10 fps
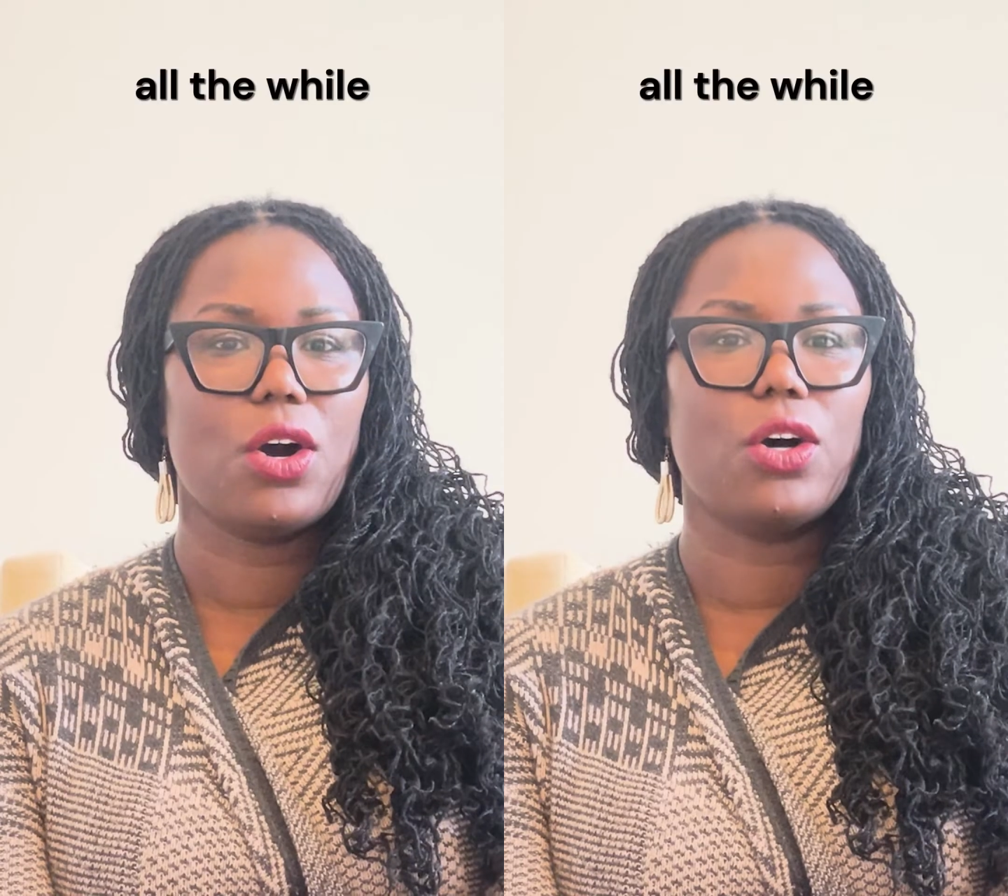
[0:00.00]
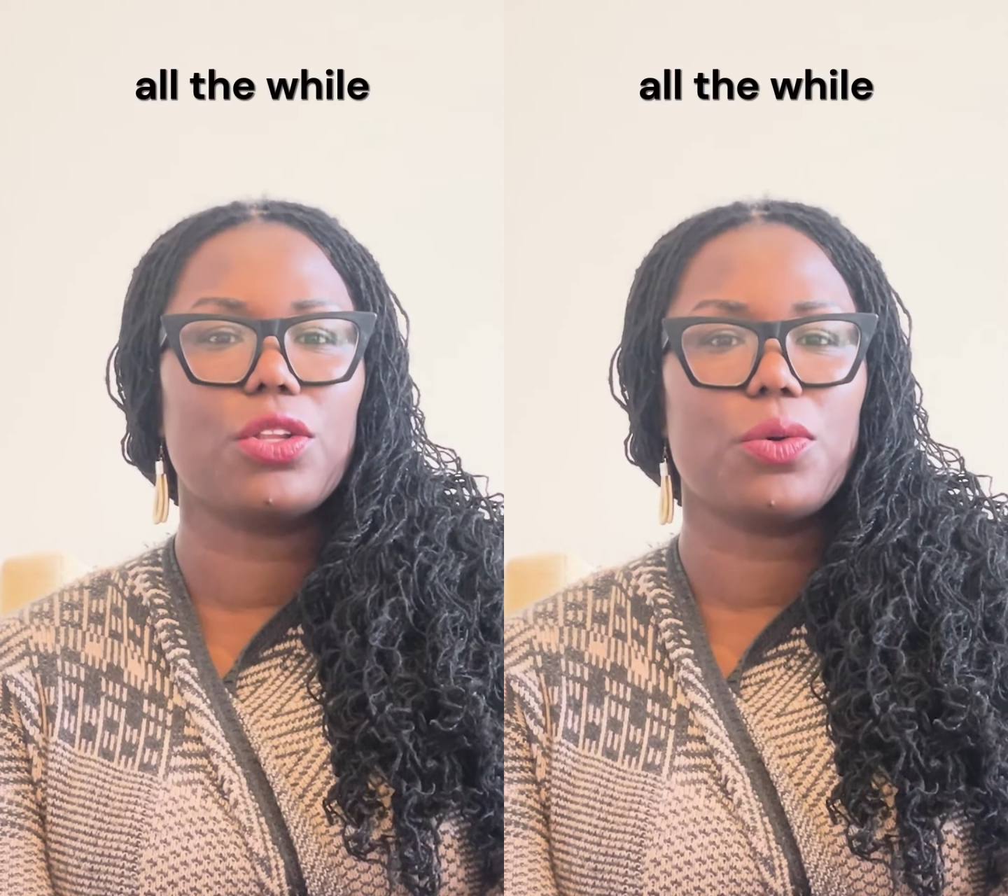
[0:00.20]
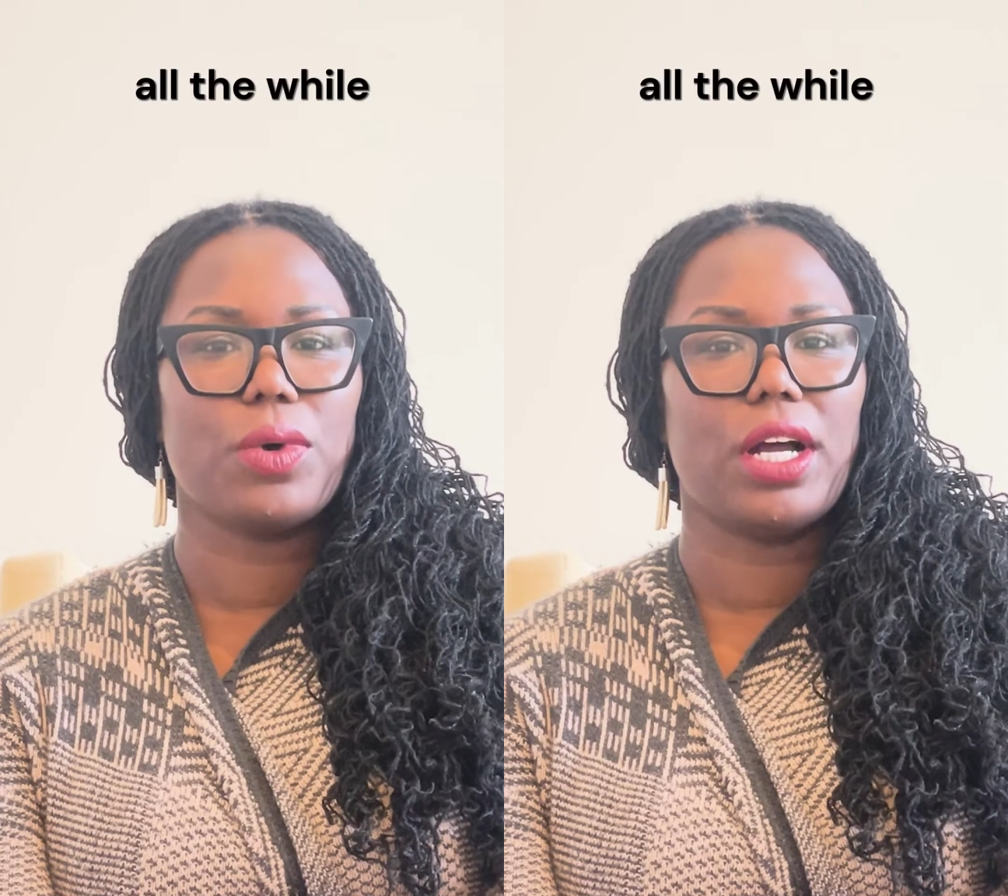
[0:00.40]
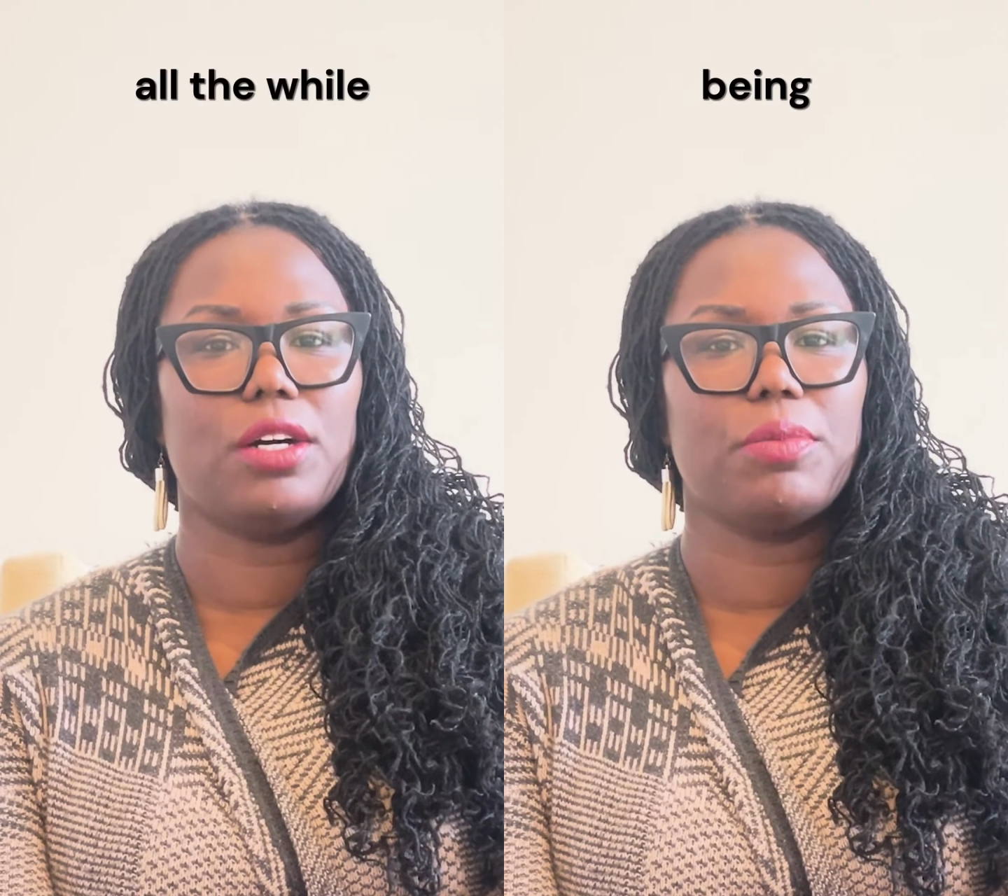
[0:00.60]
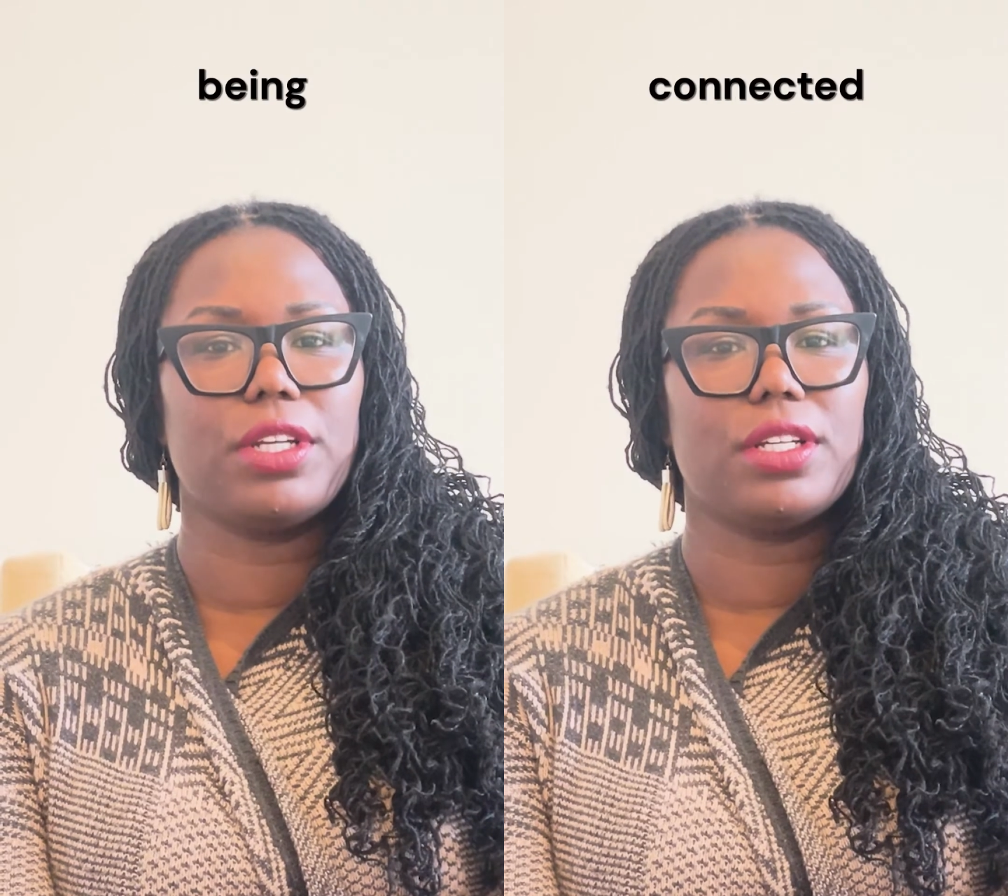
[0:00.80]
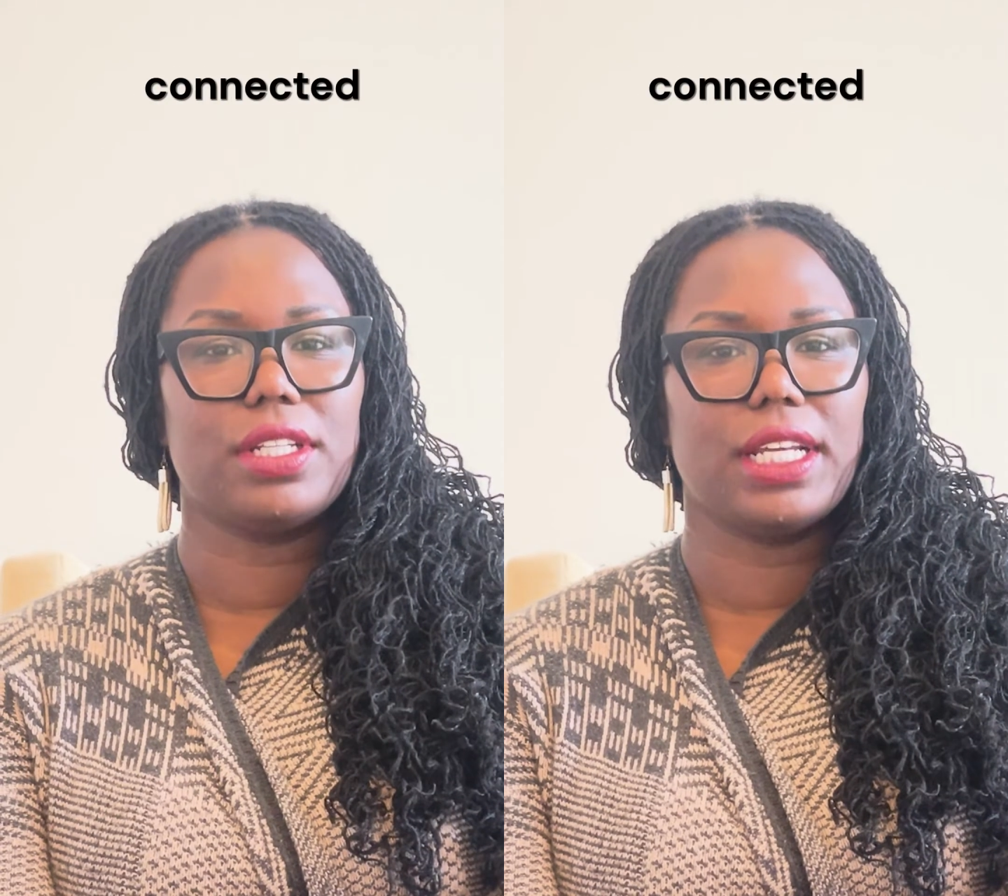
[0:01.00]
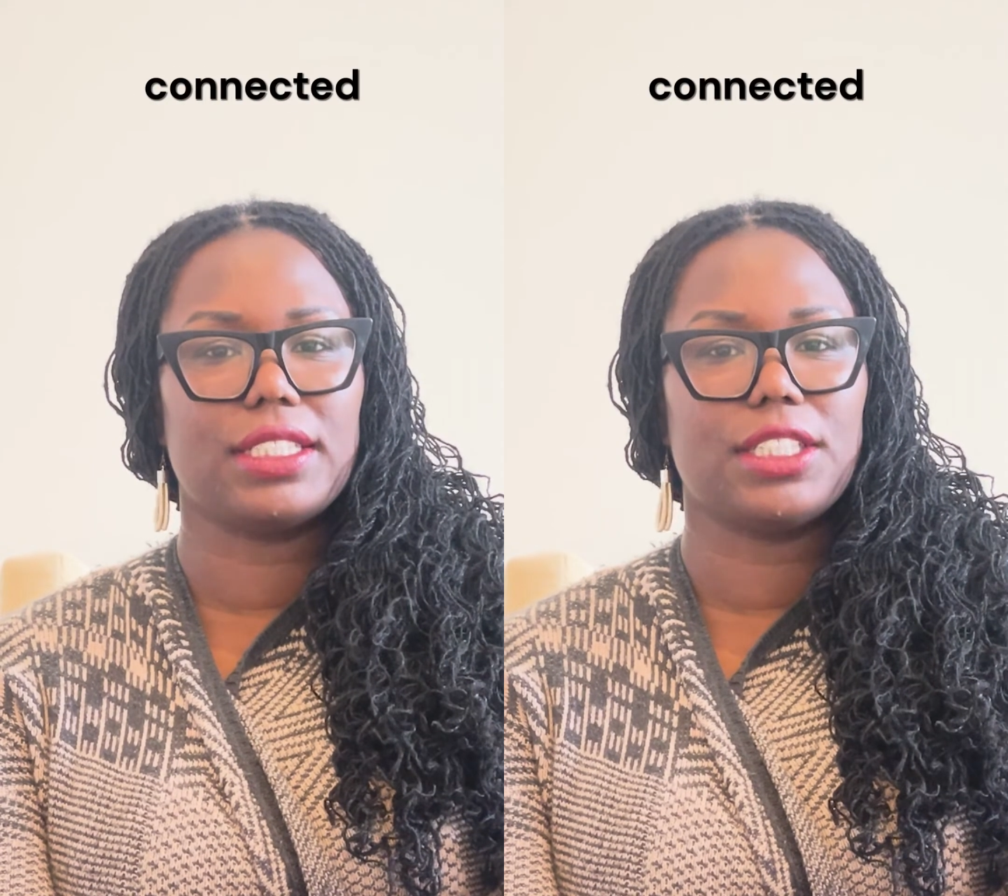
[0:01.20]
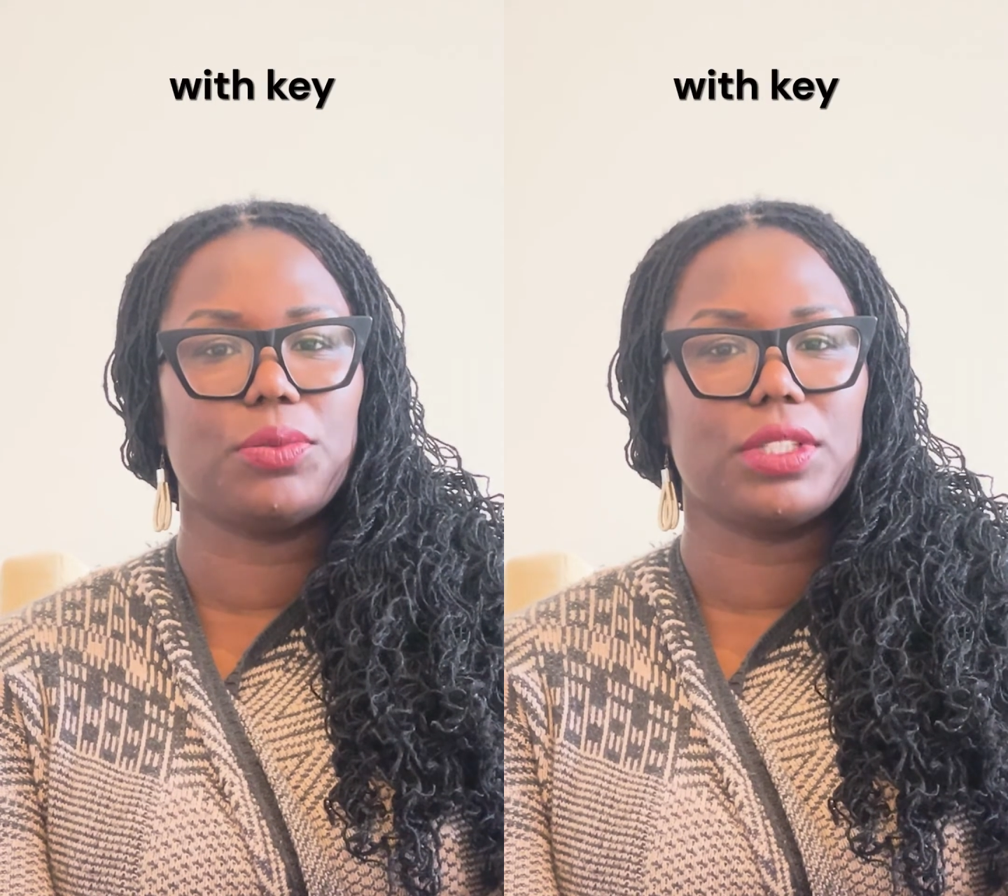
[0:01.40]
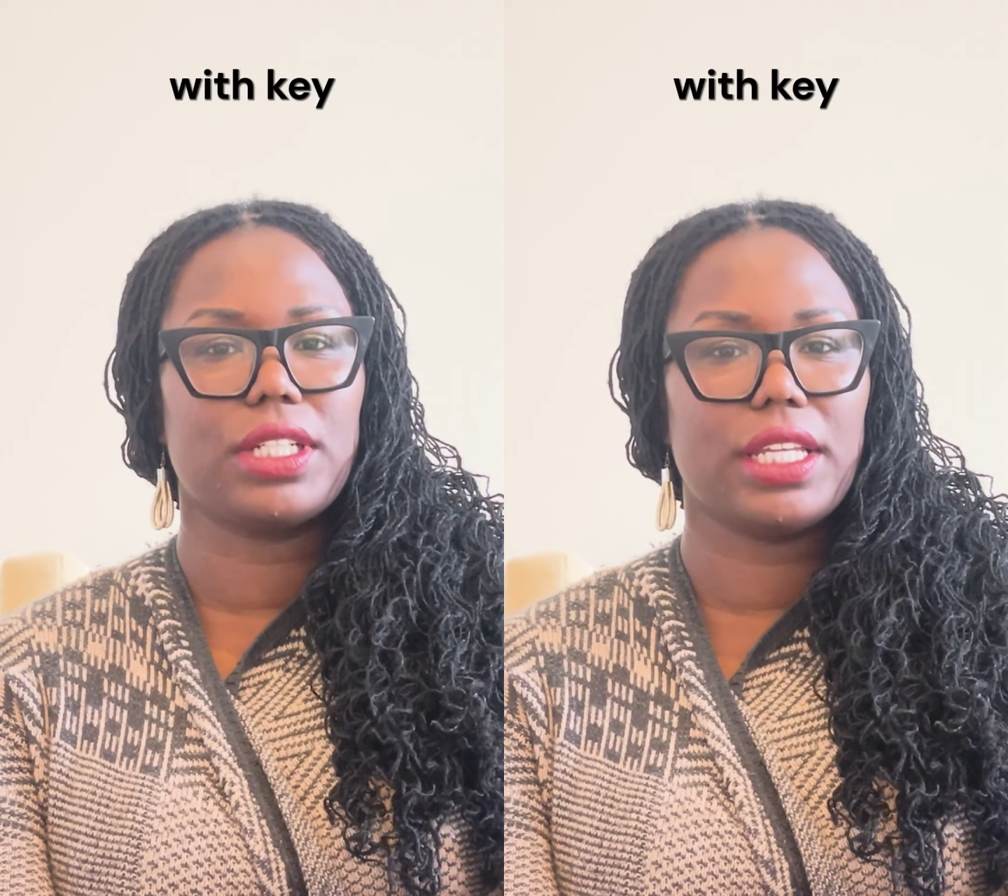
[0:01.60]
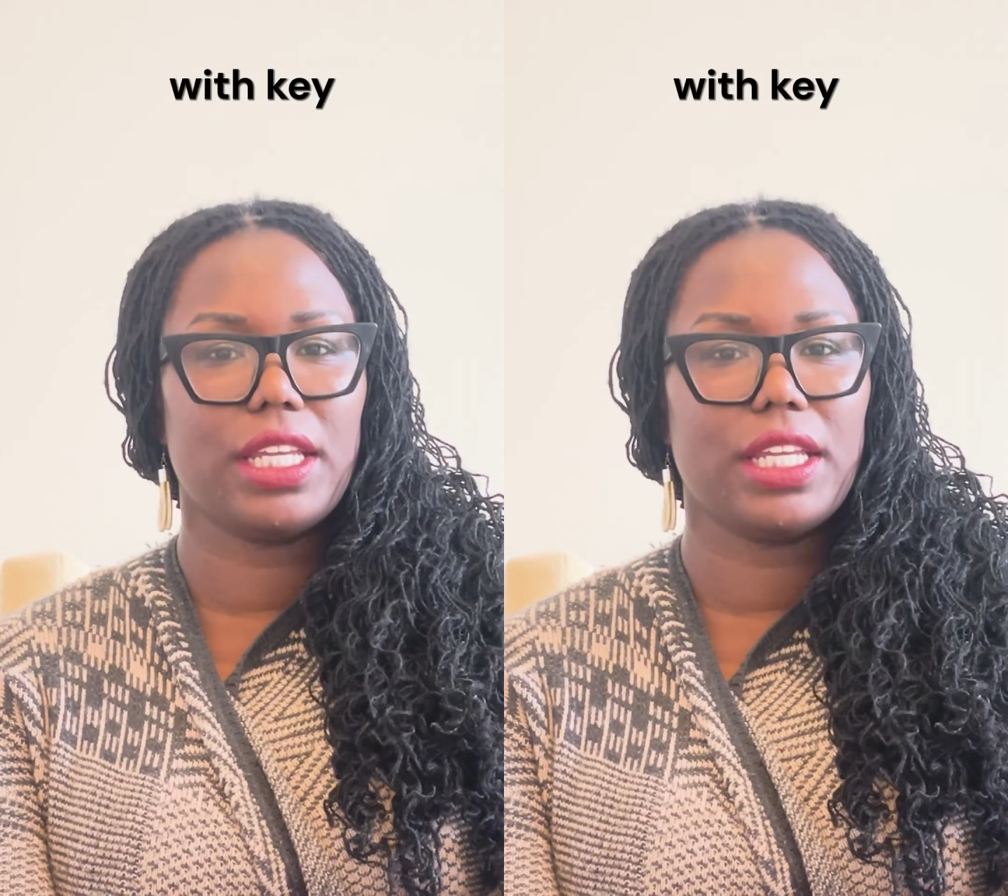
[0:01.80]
all the while being connected with